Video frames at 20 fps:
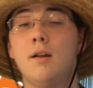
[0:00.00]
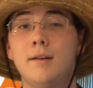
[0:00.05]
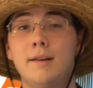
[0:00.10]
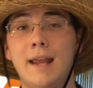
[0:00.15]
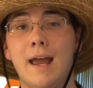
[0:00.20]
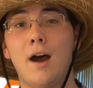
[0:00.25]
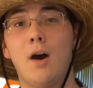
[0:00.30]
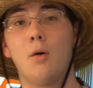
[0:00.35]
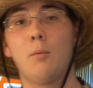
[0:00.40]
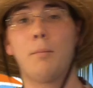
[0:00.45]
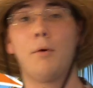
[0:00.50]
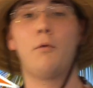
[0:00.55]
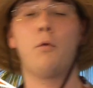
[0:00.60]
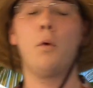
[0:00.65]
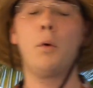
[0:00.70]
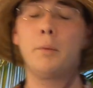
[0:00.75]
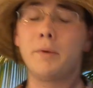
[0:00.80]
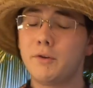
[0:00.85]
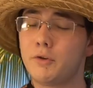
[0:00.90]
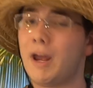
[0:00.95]
Now,
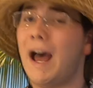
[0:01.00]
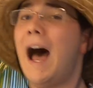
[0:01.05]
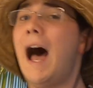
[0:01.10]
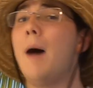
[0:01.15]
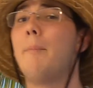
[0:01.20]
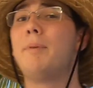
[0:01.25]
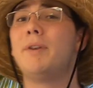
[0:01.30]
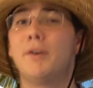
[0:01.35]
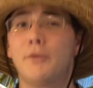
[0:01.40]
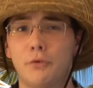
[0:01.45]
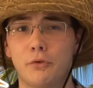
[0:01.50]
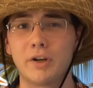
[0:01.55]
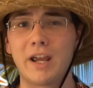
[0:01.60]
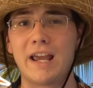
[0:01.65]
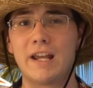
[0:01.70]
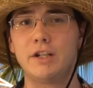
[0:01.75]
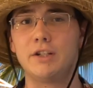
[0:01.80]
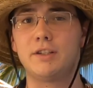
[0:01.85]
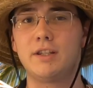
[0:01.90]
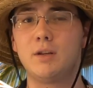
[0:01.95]
before we hop into free
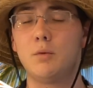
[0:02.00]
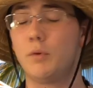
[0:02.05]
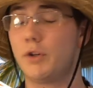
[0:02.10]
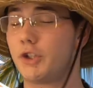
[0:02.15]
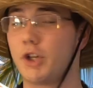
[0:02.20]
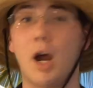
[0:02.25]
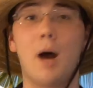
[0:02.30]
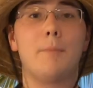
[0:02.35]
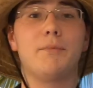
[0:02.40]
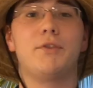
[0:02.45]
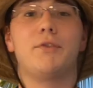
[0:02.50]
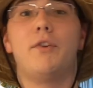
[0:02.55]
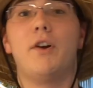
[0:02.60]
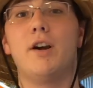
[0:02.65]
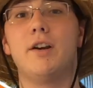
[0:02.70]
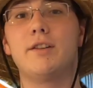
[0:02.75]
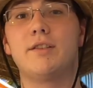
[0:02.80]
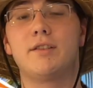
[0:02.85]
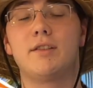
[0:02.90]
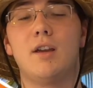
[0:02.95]
agency, which comes
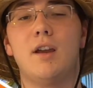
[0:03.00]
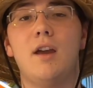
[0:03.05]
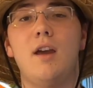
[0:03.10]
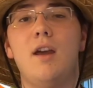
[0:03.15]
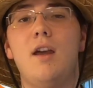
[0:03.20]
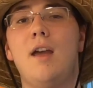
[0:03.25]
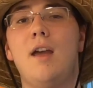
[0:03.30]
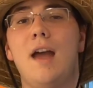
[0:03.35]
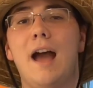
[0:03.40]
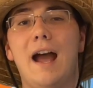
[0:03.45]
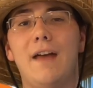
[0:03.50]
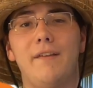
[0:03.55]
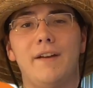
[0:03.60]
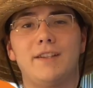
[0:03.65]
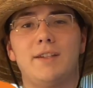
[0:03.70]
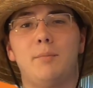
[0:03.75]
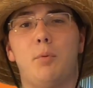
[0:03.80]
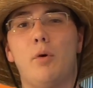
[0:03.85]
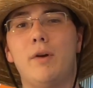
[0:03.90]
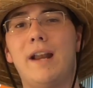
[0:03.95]
first, I'd
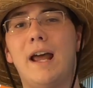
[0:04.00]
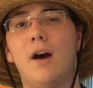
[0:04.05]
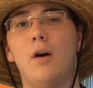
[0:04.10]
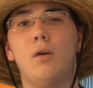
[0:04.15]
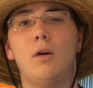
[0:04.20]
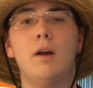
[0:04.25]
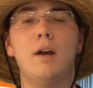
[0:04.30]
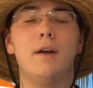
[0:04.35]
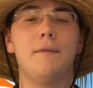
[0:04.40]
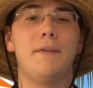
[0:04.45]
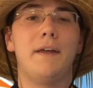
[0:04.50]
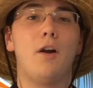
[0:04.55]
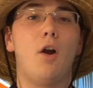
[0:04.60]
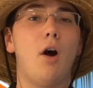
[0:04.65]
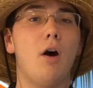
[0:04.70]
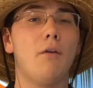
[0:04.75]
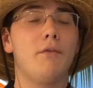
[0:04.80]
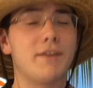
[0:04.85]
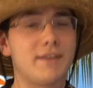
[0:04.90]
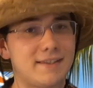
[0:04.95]
like to point out that
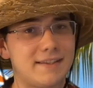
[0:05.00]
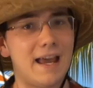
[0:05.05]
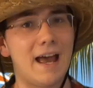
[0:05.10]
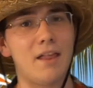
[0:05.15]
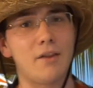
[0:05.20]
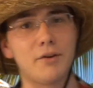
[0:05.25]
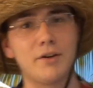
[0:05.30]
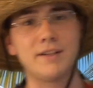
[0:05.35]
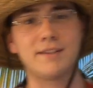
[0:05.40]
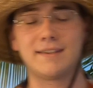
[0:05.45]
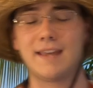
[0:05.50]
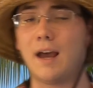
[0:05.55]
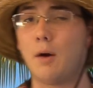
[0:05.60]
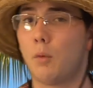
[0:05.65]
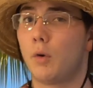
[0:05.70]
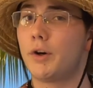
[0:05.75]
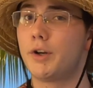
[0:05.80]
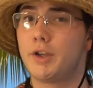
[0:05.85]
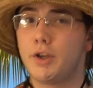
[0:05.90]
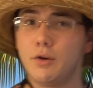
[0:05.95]
all of the salaries
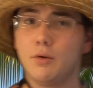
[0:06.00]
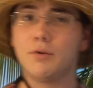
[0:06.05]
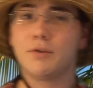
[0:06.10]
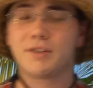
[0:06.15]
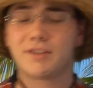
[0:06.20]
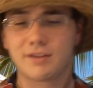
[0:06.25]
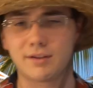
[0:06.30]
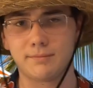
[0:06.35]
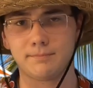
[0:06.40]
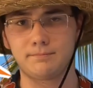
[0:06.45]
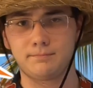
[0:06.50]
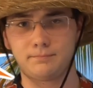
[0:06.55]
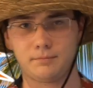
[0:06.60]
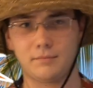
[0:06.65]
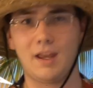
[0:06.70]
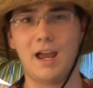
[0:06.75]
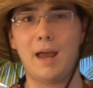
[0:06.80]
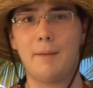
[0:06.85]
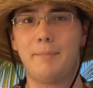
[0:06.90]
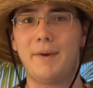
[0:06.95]
that were used
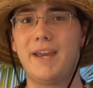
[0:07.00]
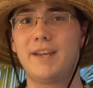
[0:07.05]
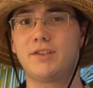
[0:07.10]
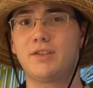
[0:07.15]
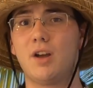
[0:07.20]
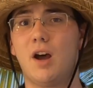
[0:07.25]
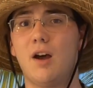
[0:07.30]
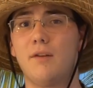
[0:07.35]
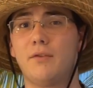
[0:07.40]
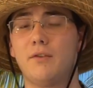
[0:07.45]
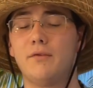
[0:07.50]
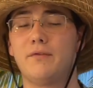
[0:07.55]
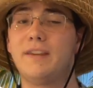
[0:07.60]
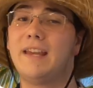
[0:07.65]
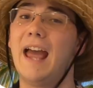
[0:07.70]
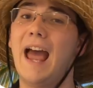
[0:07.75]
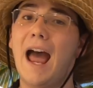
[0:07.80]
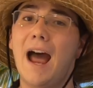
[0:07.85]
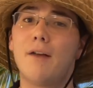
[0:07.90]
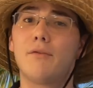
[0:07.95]
I based off of
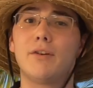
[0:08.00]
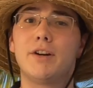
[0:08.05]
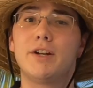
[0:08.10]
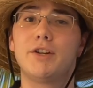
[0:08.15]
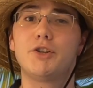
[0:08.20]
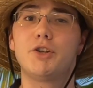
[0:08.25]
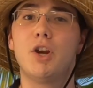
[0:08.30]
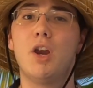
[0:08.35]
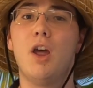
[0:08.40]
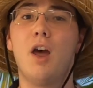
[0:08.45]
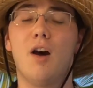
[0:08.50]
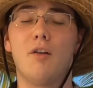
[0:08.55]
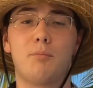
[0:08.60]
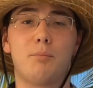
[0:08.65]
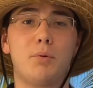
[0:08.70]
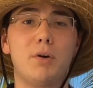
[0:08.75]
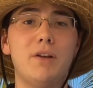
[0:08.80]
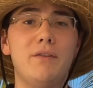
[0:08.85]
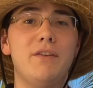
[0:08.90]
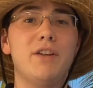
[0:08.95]
the average of
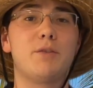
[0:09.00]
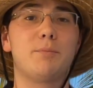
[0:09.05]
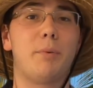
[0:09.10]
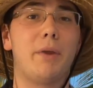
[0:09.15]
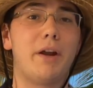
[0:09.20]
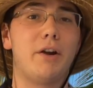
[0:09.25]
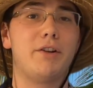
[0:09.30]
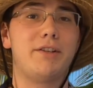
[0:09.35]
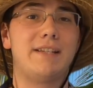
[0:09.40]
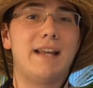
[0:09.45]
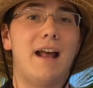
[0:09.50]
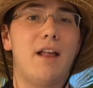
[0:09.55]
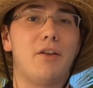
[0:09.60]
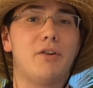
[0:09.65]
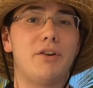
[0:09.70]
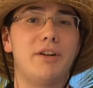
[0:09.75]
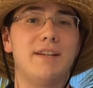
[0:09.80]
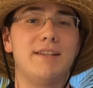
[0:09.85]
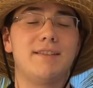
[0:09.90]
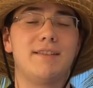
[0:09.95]
previous player
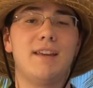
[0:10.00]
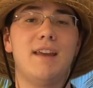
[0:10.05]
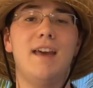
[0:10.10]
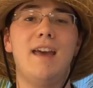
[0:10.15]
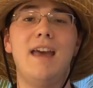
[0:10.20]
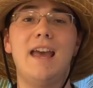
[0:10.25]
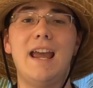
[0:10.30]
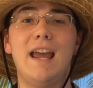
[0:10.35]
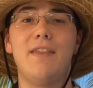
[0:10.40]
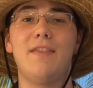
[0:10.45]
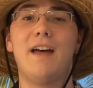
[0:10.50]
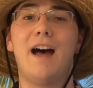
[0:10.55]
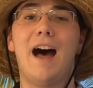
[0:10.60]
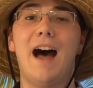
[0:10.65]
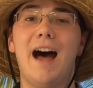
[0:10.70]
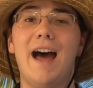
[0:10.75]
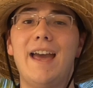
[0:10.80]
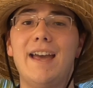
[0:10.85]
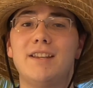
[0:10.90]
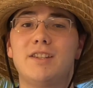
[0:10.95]
salaries and the
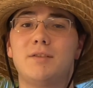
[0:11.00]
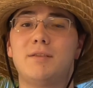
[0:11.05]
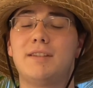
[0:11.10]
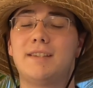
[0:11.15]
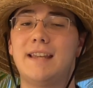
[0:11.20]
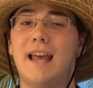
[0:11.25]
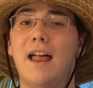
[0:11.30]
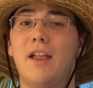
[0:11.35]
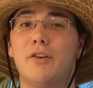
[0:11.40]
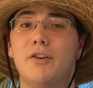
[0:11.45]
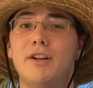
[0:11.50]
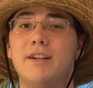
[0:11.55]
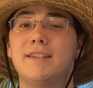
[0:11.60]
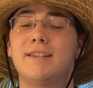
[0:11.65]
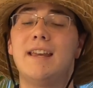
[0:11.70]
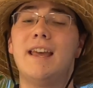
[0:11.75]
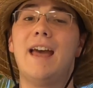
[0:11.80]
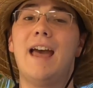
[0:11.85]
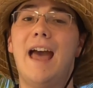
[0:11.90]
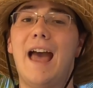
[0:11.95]
highest
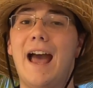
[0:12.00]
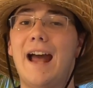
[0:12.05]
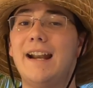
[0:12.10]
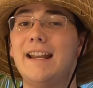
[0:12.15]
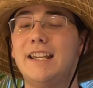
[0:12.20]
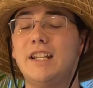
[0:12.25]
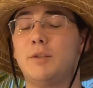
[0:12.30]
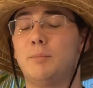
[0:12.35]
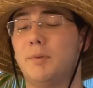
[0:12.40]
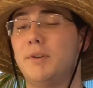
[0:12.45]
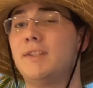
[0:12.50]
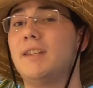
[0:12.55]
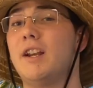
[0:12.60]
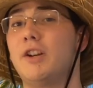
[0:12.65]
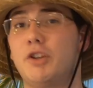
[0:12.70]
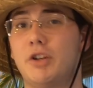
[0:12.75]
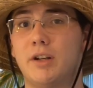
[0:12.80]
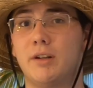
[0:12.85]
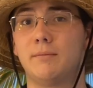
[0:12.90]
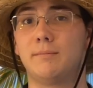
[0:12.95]
salaries at each
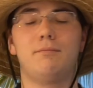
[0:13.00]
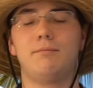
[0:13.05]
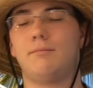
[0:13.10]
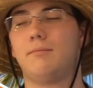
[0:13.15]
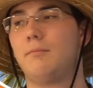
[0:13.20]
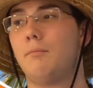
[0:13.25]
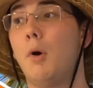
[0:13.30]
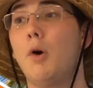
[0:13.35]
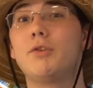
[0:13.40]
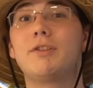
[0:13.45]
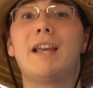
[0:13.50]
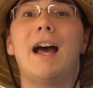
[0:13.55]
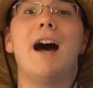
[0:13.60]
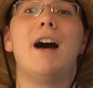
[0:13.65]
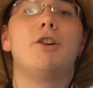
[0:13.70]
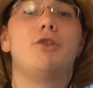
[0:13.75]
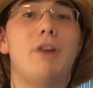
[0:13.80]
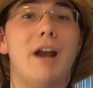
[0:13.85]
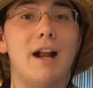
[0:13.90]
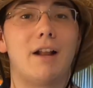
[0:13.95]
position. Most
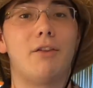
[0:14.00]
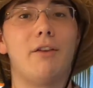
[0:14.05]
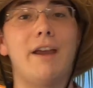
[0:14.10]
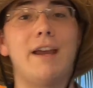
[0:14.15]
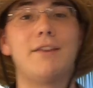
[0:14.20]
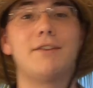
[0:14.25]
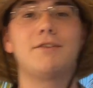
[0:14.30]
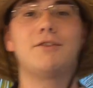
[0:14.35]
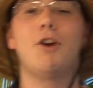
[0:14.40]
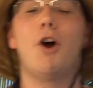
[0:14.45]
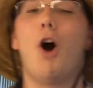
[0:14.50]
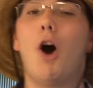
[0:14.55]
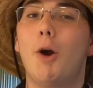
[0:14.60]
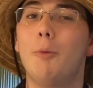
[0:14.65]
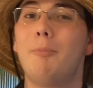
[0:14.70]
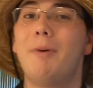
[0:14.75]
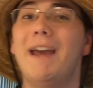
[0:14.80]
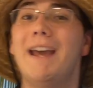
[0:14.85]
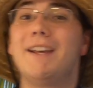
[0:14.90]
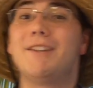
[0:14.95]
contract lengths
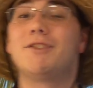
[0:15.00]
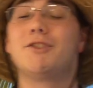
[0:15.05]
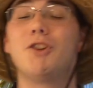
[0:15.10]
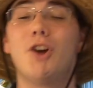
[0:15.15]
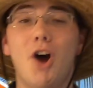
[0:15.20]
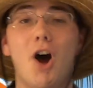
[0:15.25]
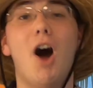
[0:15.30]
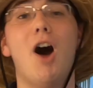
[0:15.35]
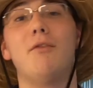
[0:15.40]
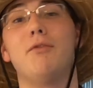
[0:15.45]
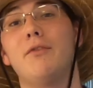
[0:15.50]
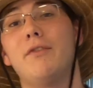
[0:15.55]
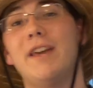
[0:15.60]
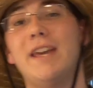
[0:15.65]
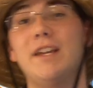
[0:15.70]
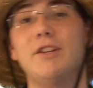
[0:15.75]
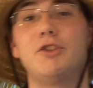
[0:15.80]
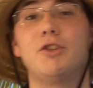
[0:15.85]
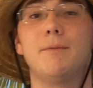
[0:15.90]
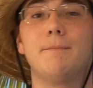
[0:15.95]
are based off of
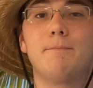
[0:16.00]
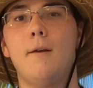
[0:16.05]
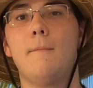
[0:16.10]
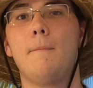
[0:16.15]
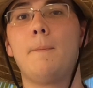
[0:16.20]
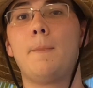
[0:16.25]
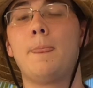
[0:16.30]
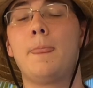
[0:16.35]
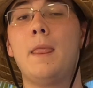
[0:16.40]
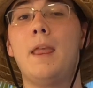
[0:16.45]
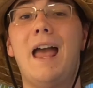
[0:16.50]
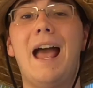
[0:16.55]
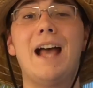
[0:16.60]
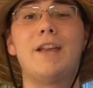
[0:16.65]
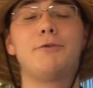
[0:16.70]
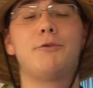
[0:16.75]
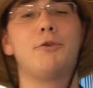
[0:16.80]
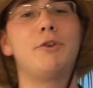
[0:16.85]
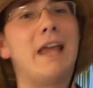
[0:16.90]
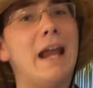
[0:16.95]
age.
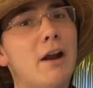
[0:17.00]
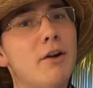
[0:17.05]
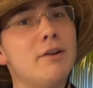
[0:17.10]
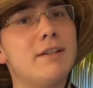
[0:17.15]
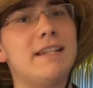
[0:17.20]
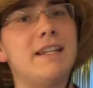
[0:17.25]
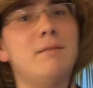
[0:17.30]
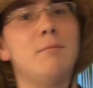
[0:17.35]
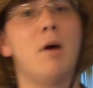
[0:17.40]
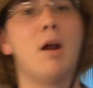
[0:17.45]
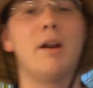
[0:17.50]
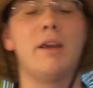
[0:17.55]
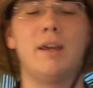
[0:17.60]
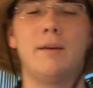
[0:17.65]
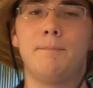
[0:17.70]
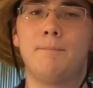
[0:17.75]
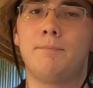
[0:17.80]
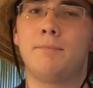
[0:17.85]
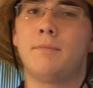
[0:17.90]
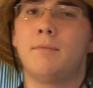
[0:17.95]
As for guaranteed money,